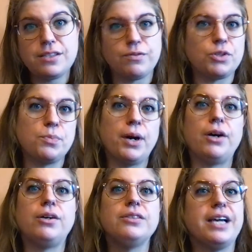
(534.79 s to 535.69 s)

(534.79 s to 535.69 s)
for small,